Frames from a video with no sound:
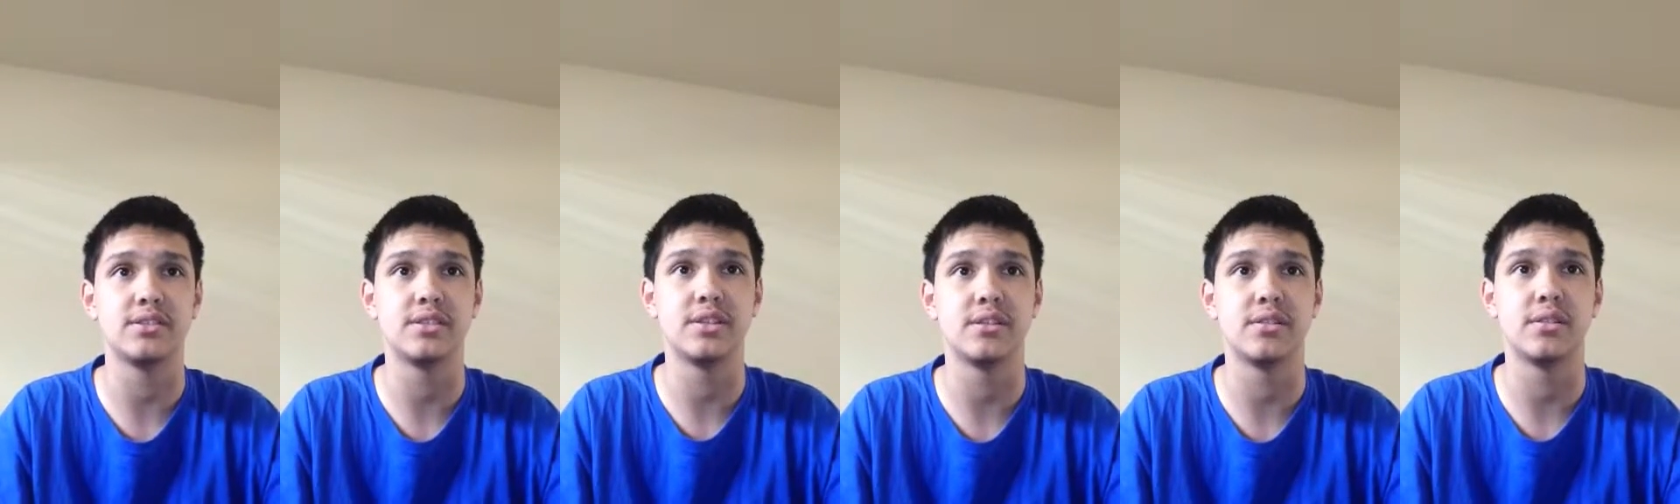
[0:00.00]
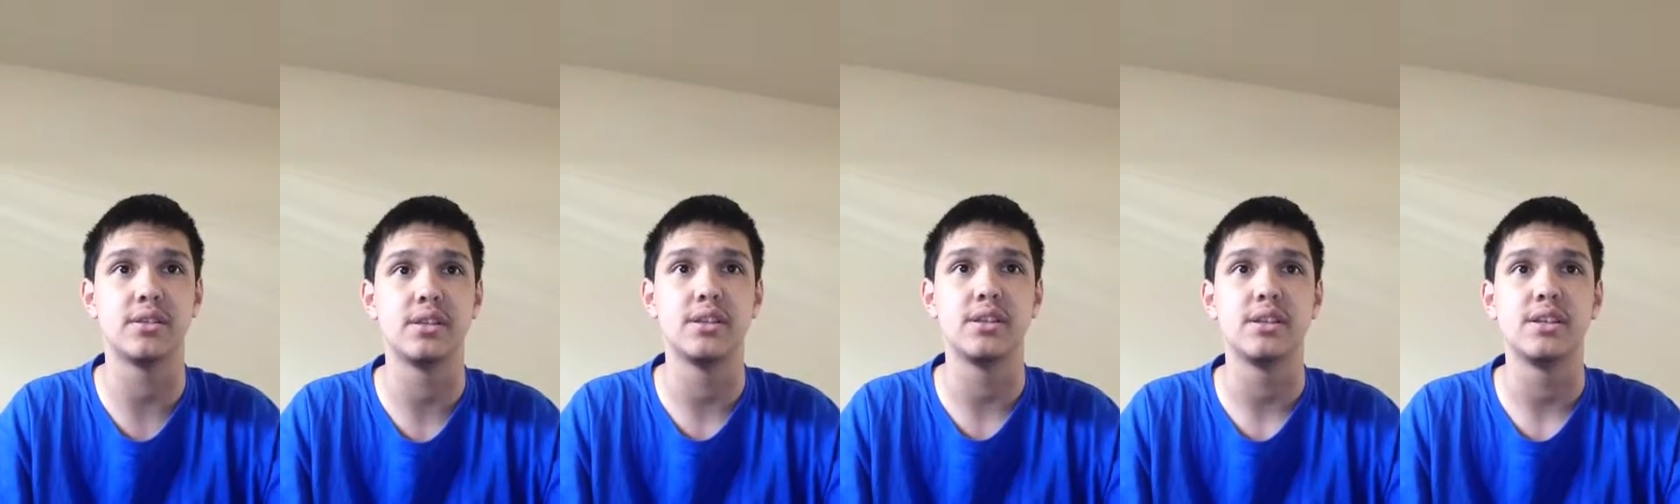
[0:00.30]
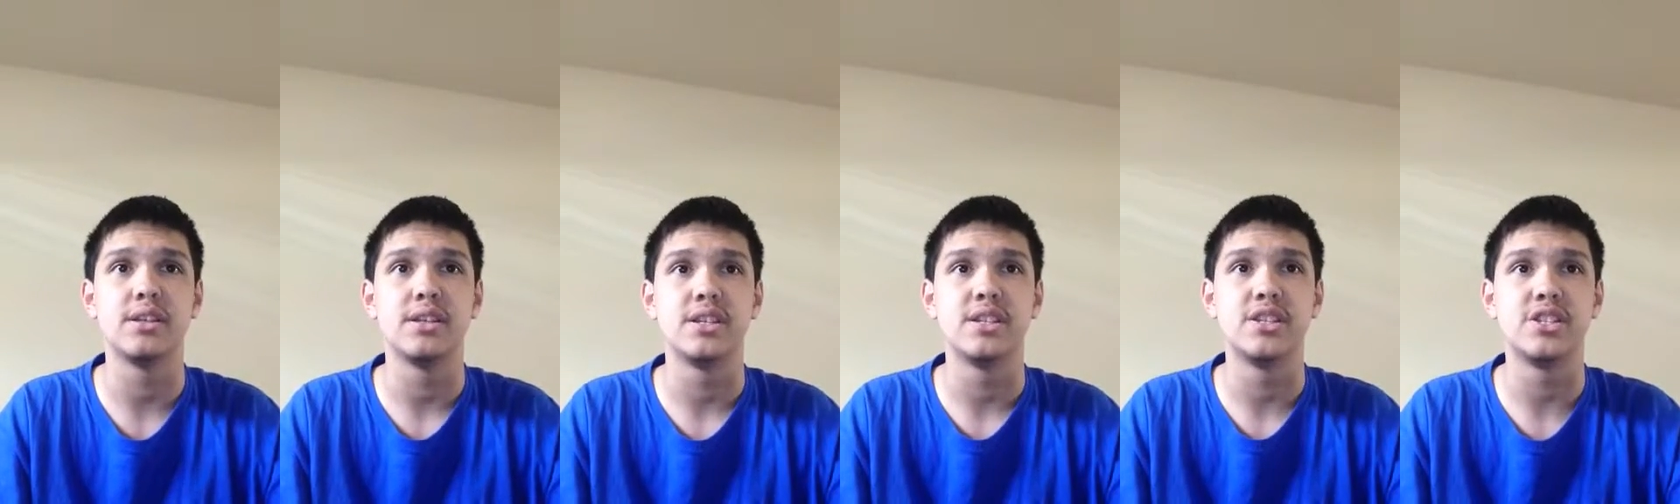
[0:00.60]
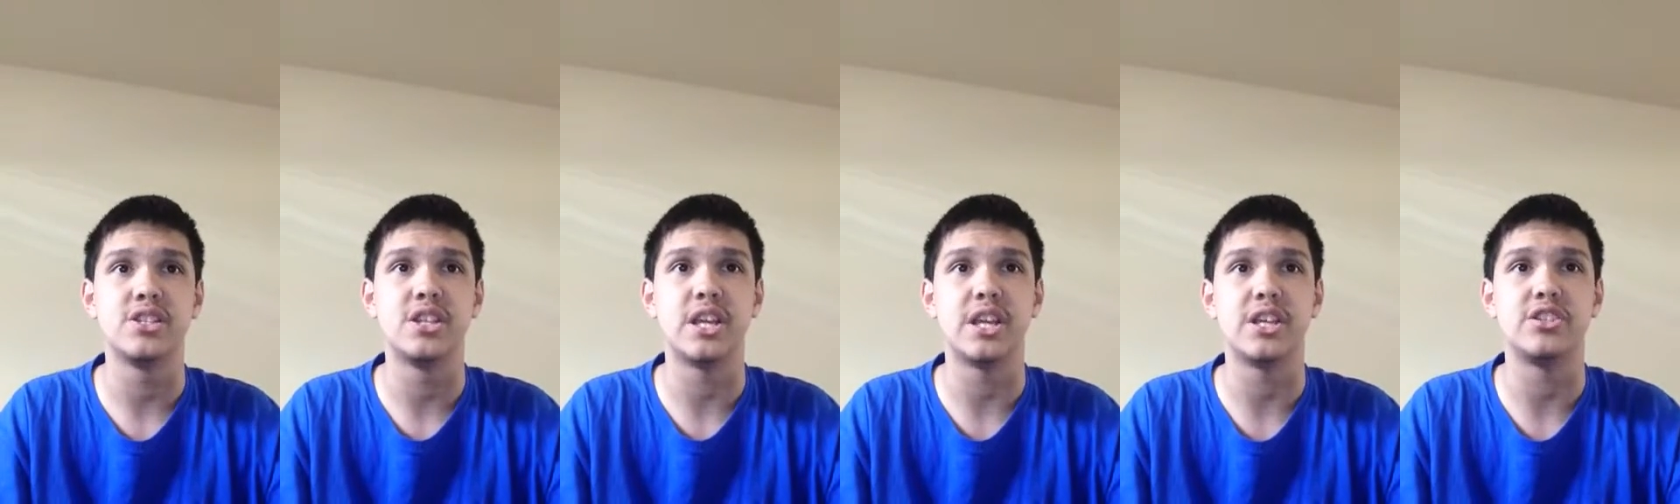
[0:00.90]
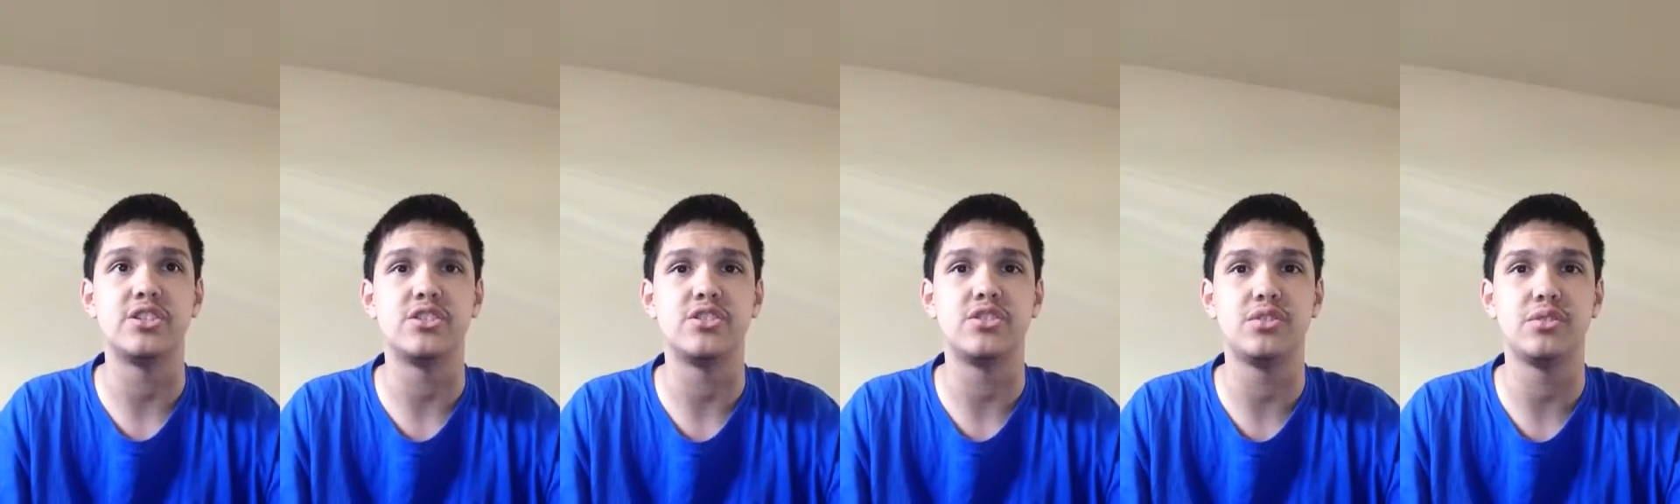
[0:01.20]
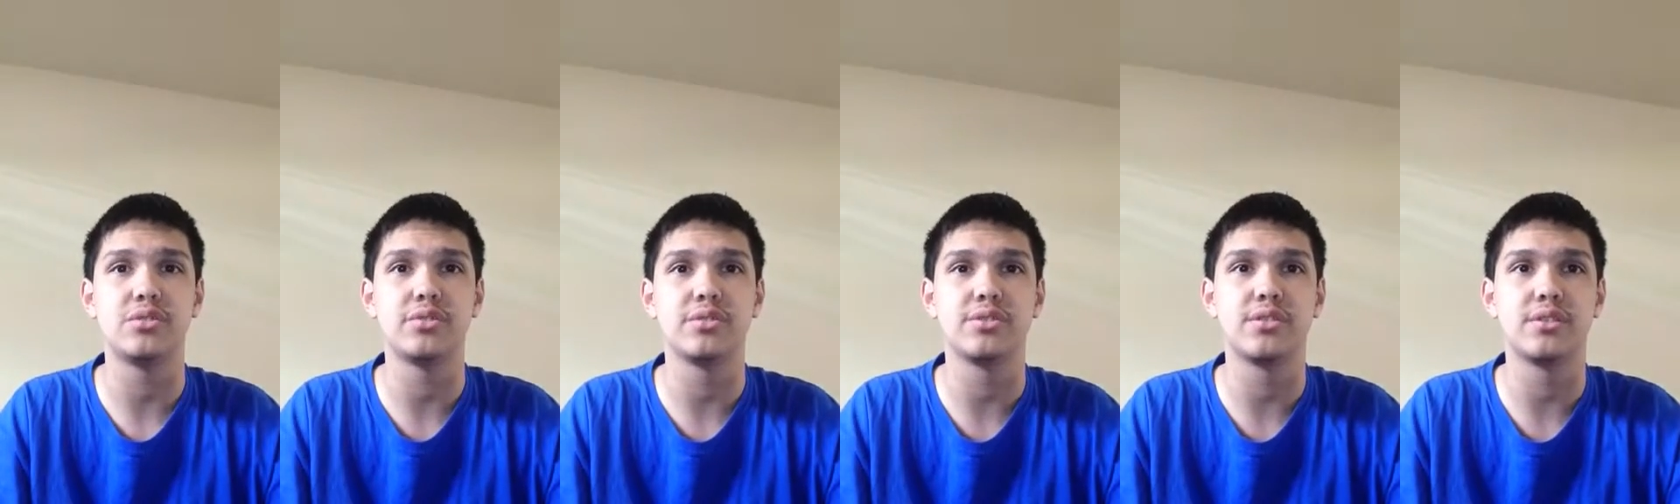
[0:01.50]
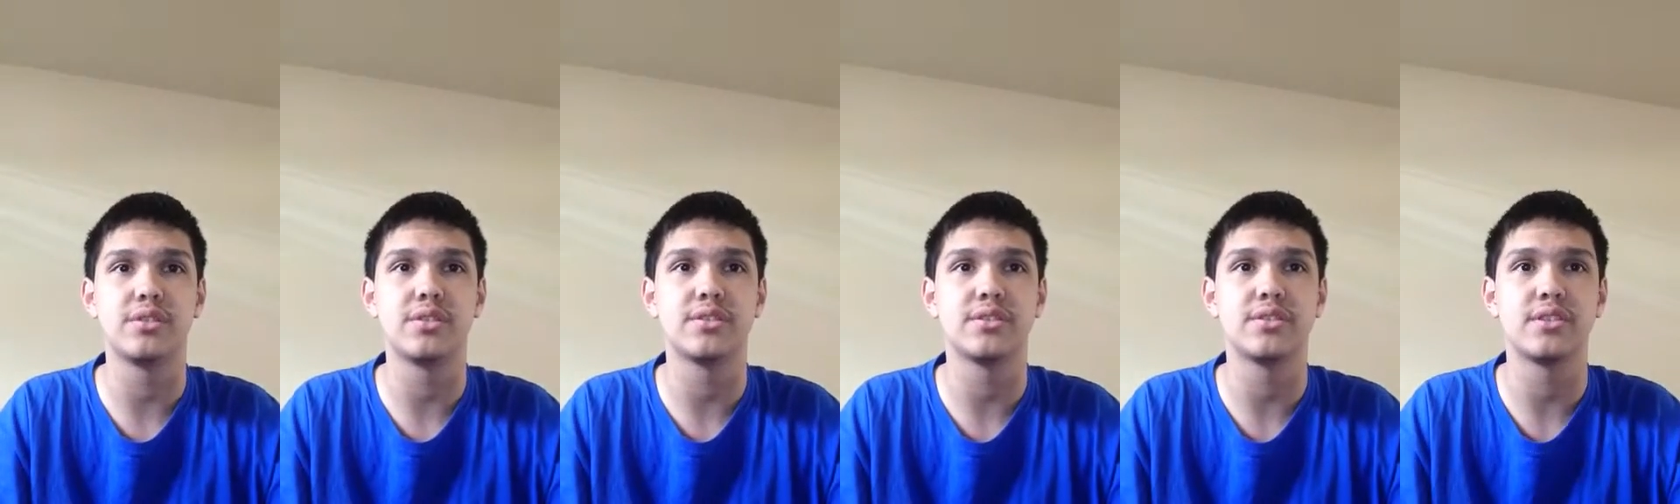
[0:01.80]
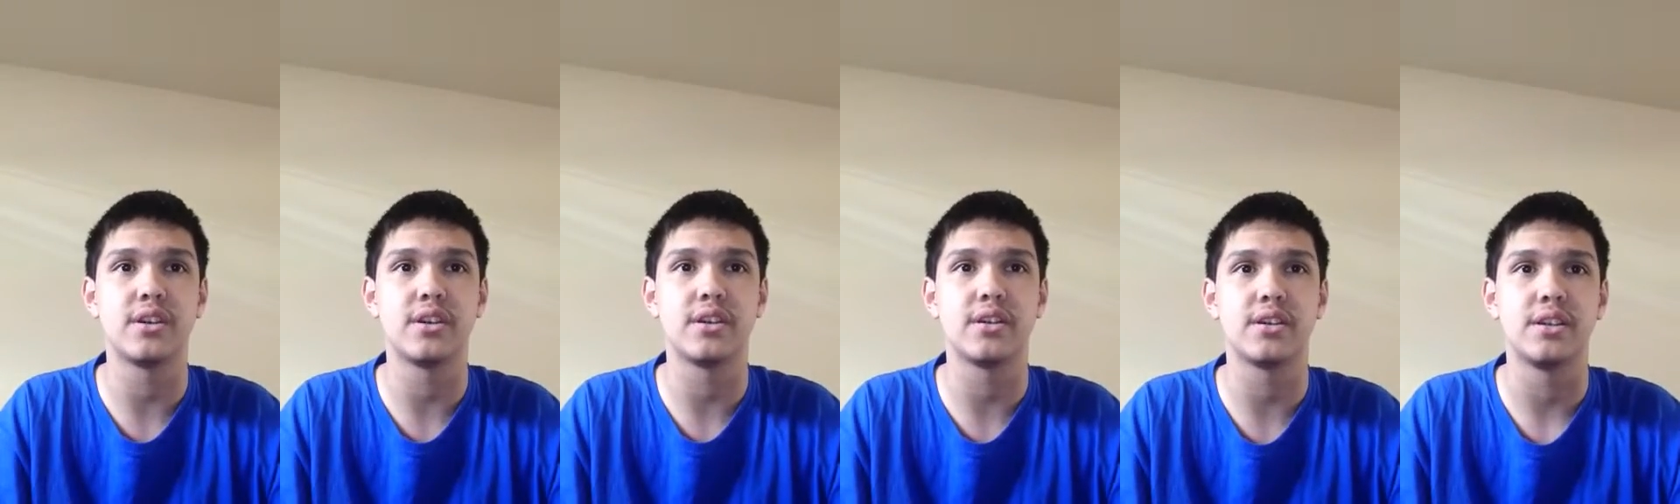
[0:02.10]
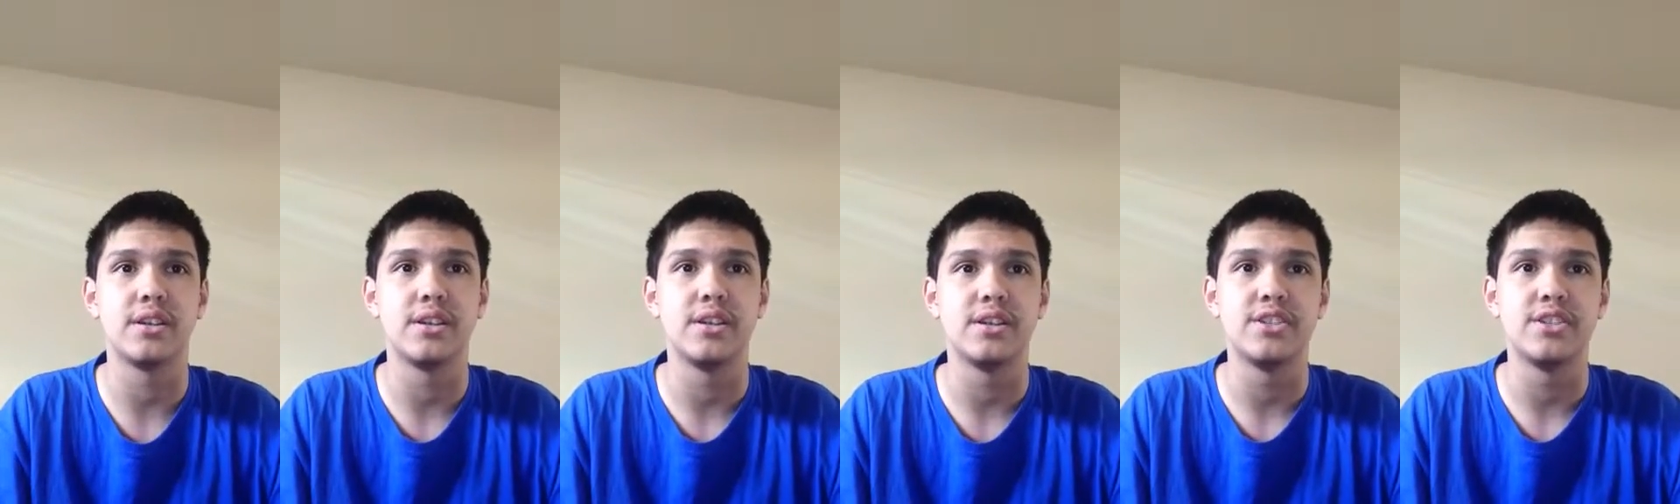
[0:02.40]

So stage 2 results are